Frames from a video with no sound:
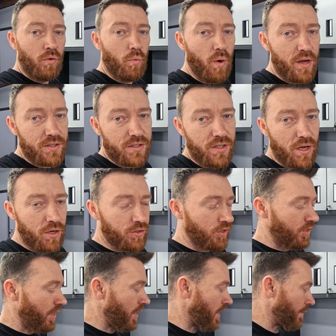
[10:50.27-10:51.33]
once those
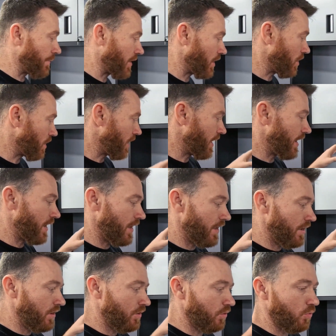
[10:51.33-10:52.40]
are done, I'm gonna go
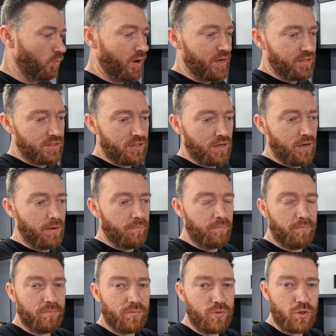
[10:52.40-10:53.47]
ahead, rinse
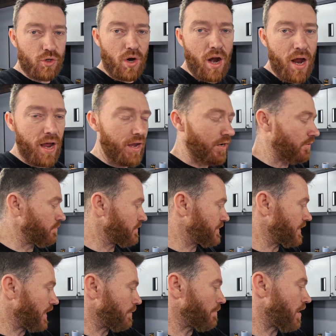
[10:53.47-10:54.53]
them, dry them,
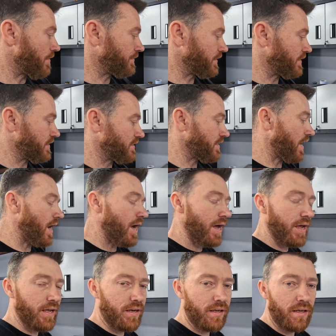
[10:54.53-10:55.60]
set them off to the
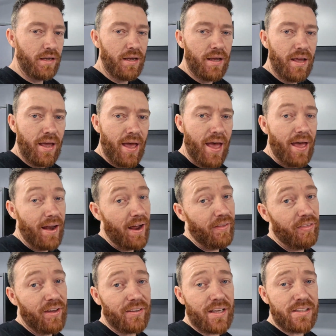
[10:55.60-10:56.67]
side. And
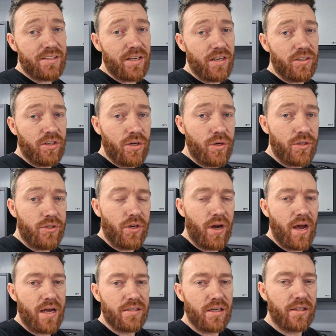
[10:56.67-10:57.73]
I think that's gonna do it, you
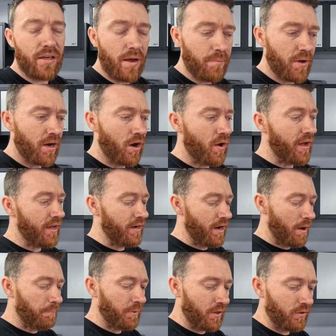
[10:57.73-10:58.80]
guys. I think I'm gonna go ahead and
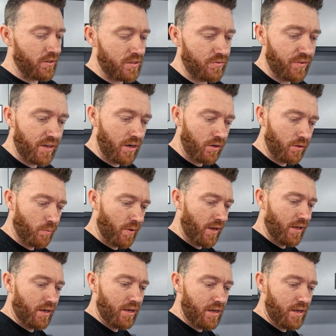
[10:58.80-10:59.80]
upload this video the way it